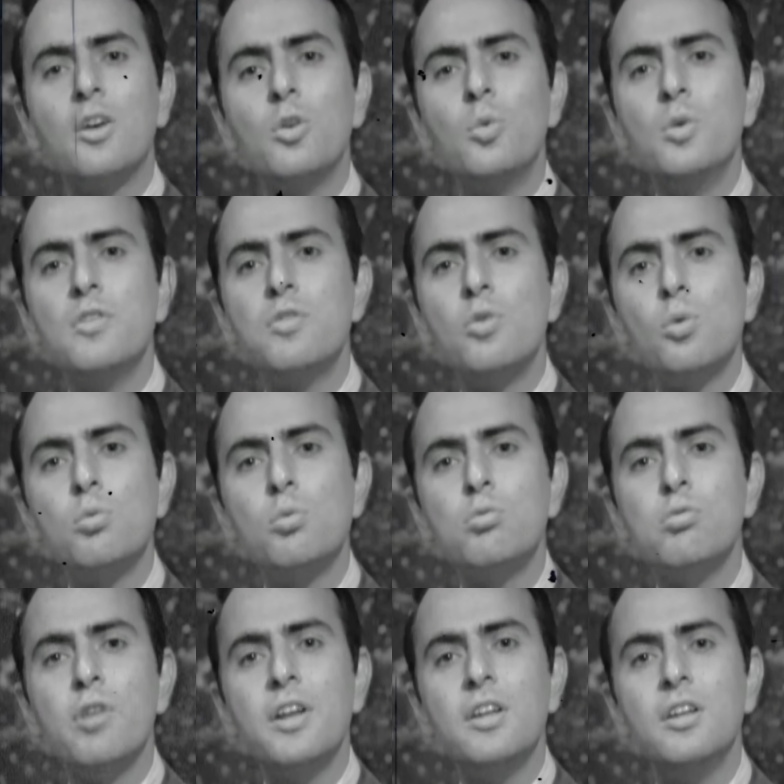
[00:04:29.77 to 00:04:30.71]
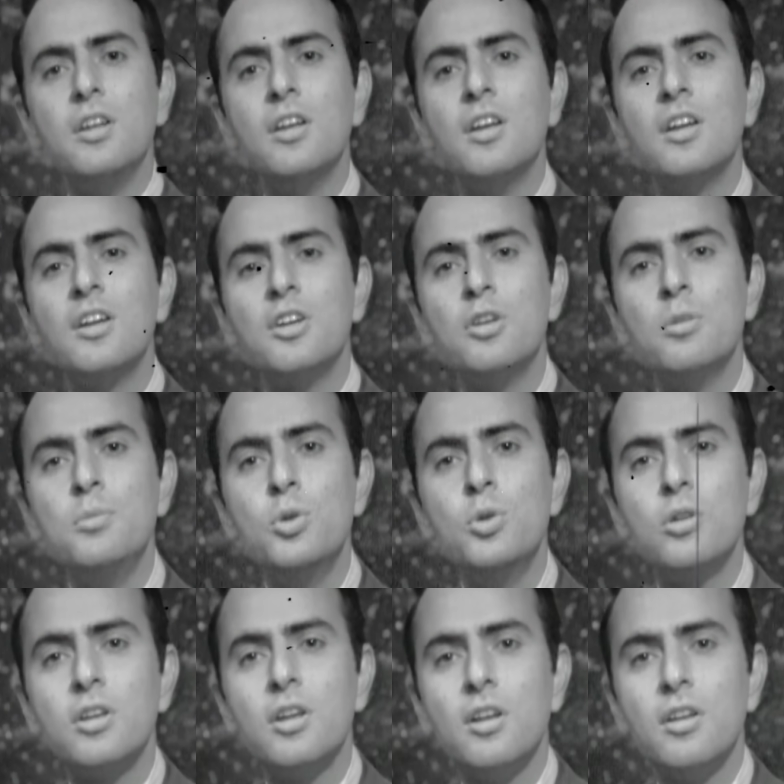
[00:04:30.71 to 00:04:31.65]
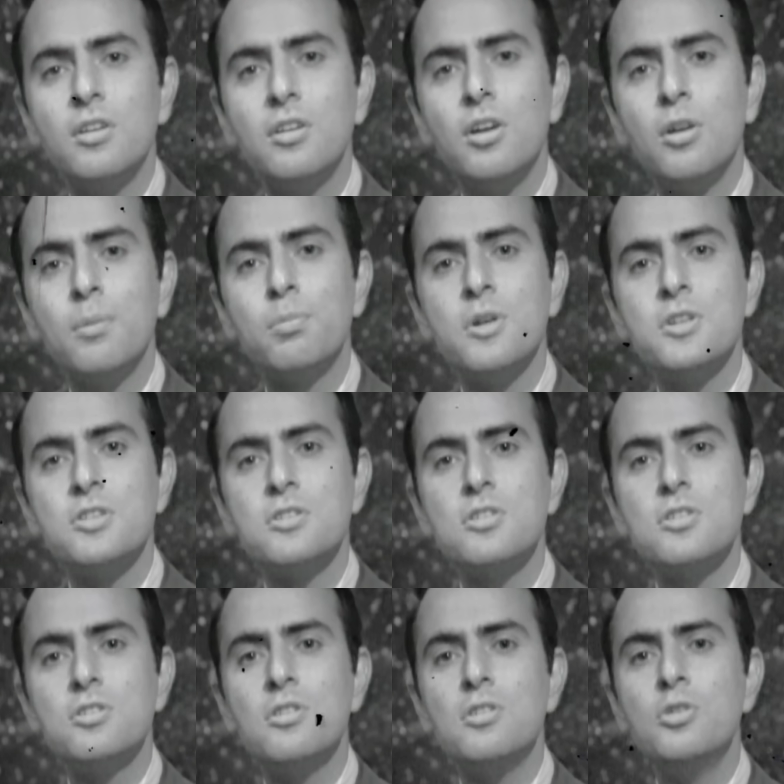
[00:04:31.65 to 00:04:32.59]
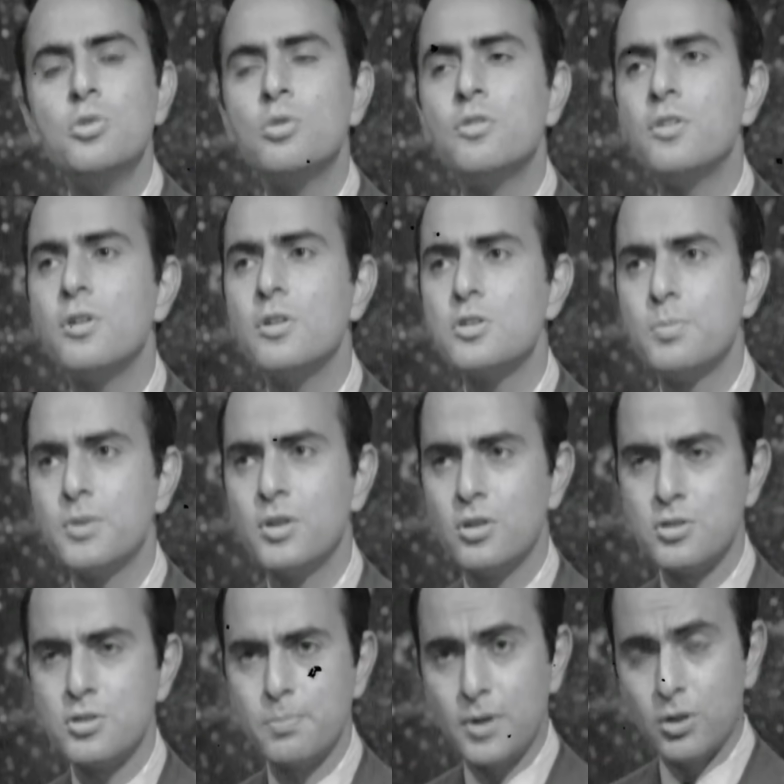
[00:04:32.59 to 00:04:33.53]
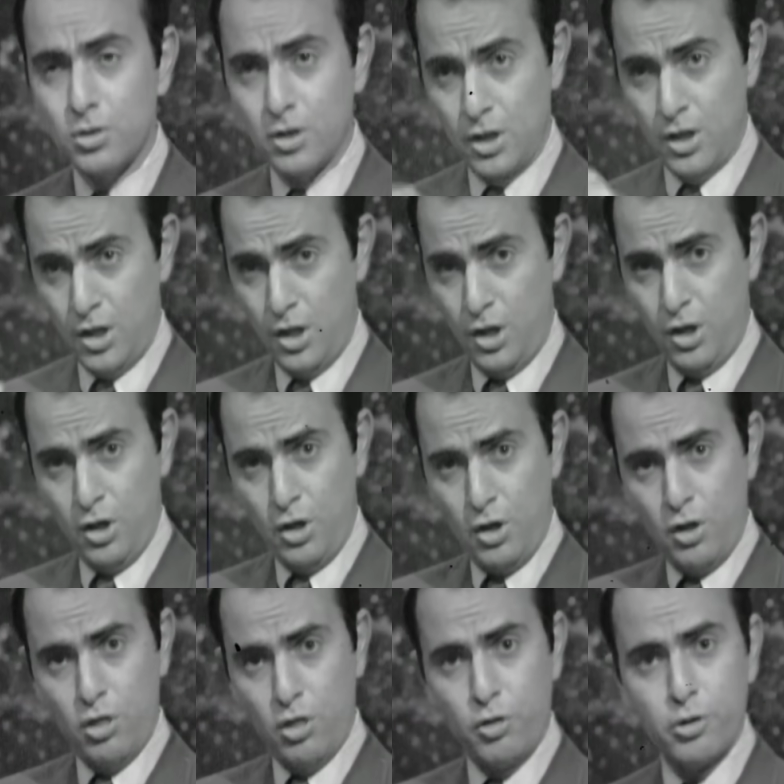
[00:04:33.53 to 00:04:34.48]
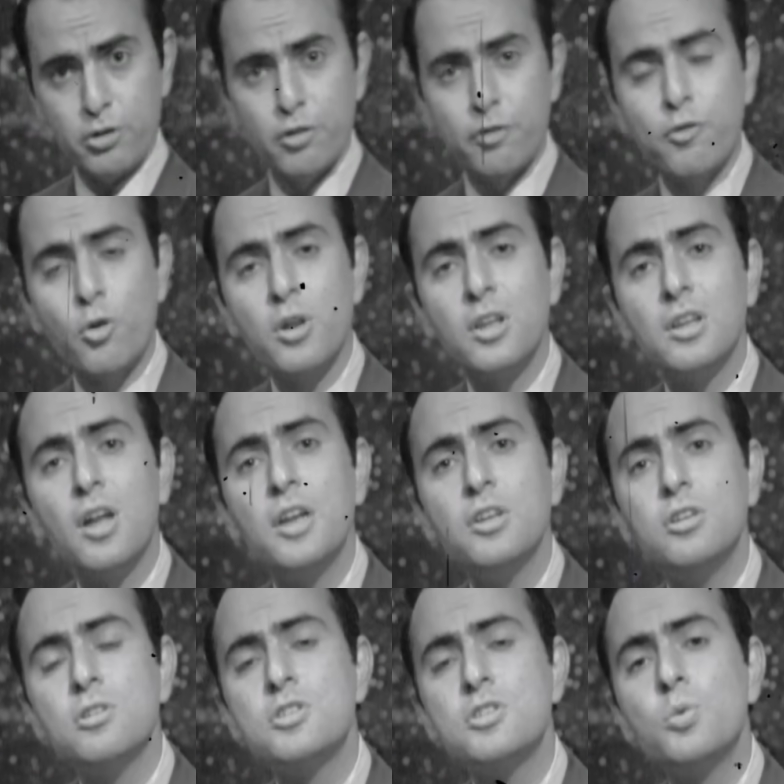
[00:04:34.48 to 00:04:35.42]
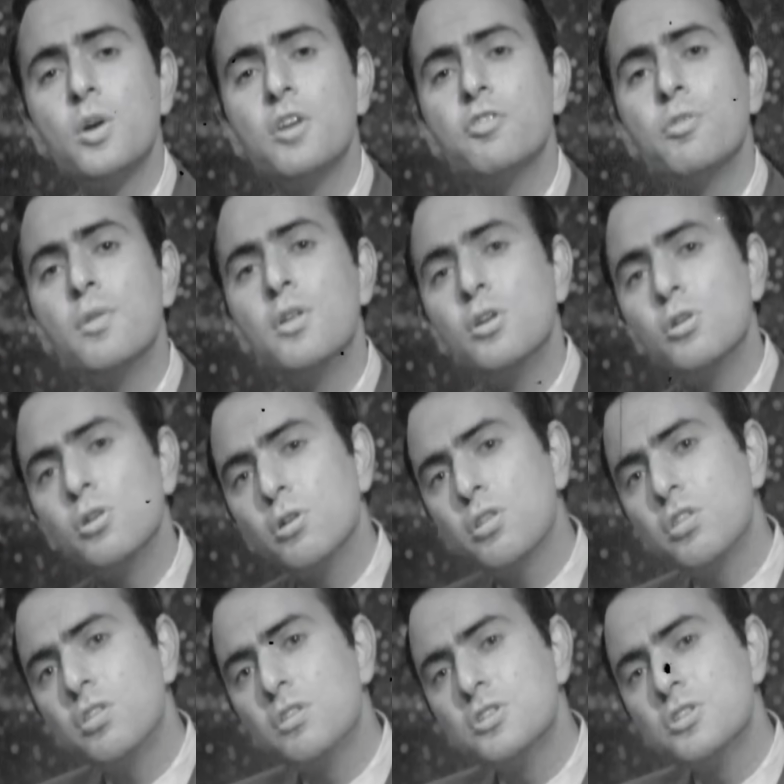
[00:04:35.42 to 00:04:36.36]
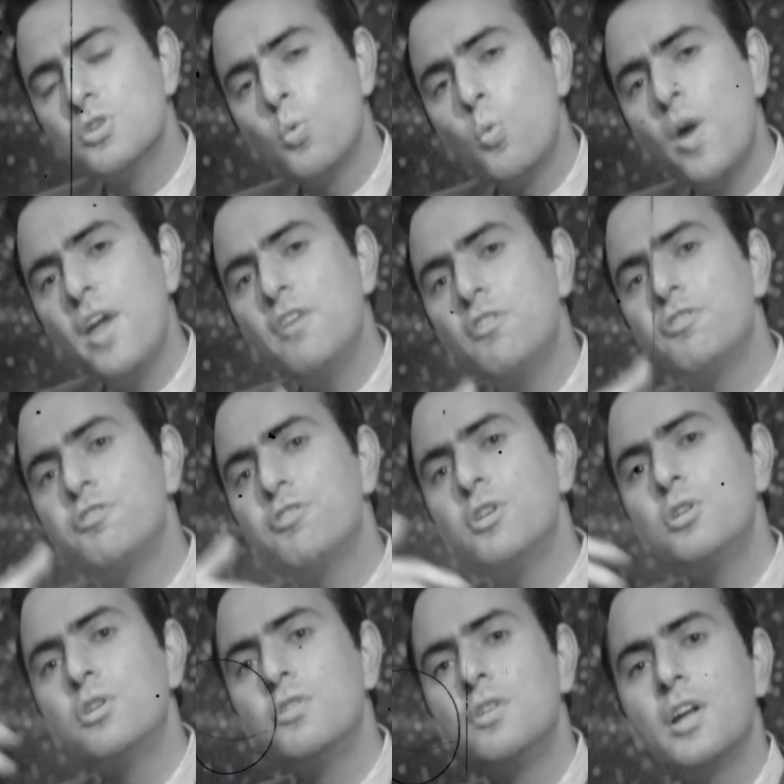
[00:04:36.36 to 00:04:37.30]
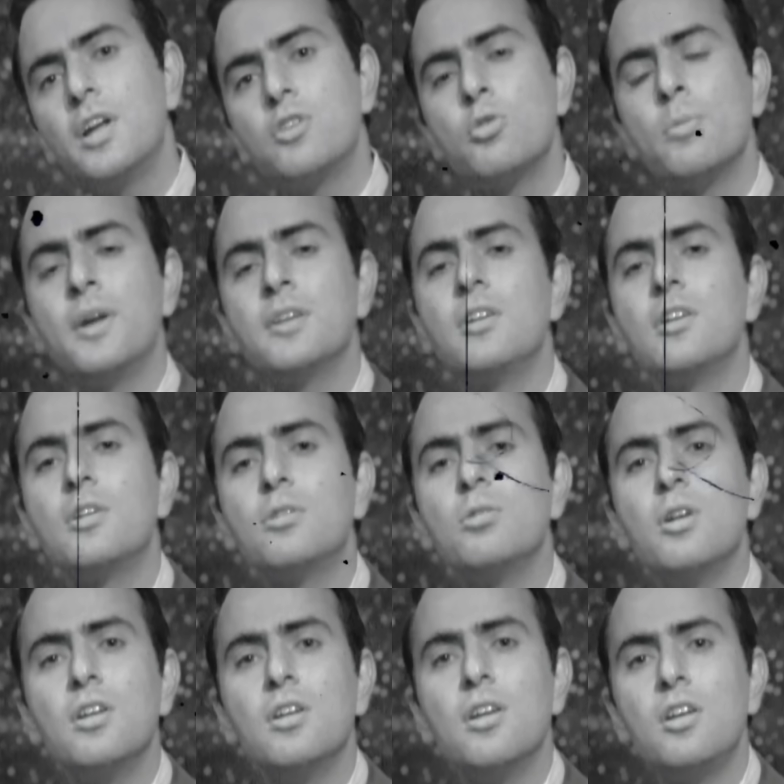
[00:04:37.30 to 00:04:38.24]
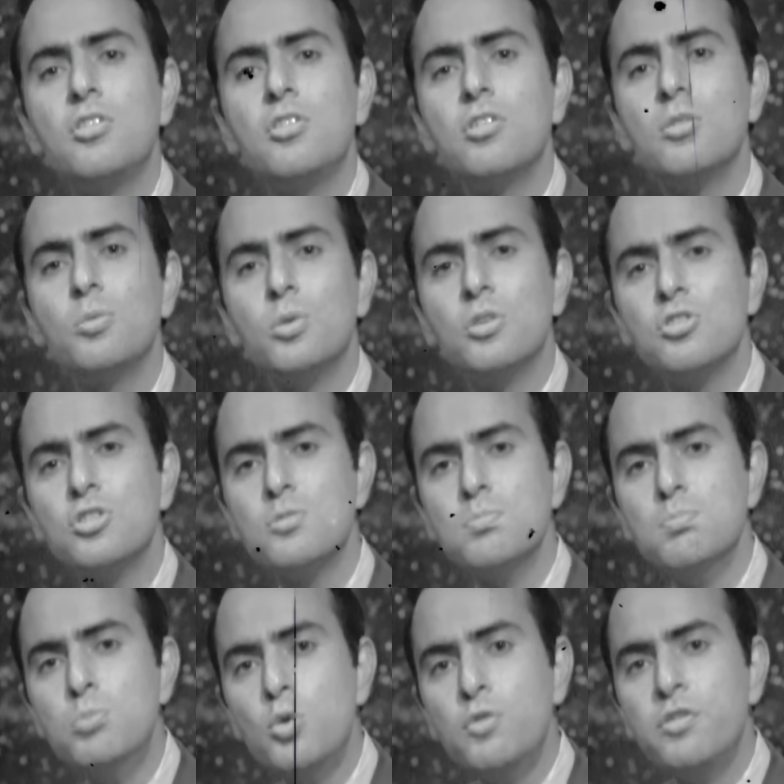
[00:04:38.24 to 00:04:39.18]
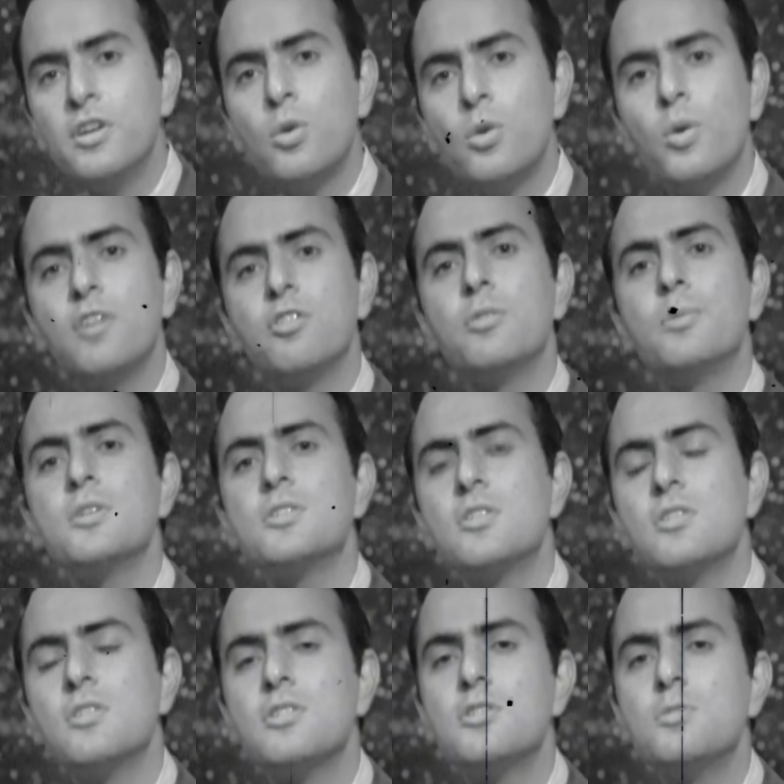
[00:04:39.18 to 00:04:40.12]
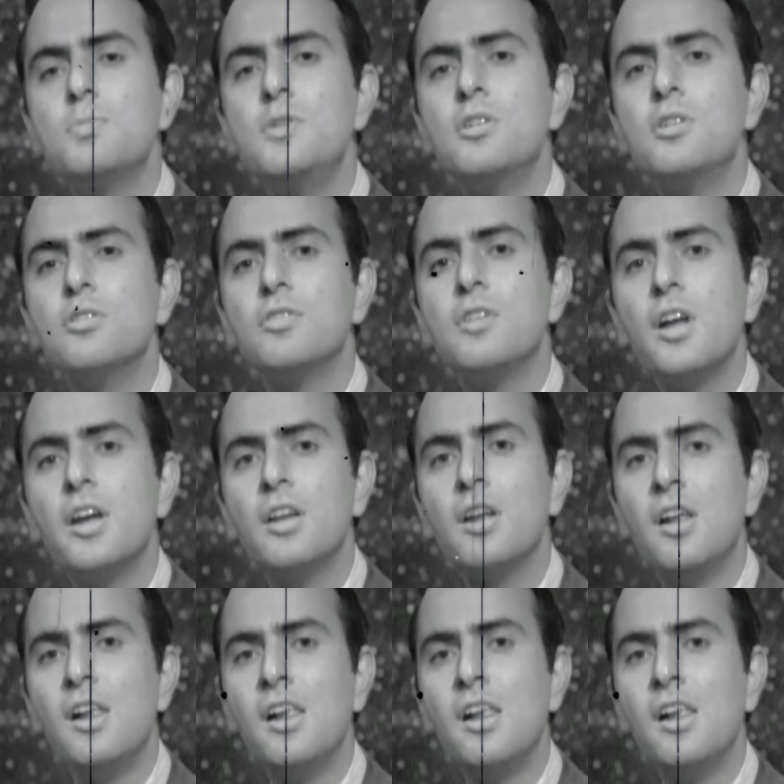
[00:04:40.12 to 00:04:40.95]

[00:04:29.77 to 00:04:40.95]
We've already communicated our presence to the universe because about 30 or 40 light years away from the Earth, there's a wave front of electromagnetic radiation which is moving away from us at the speed of light.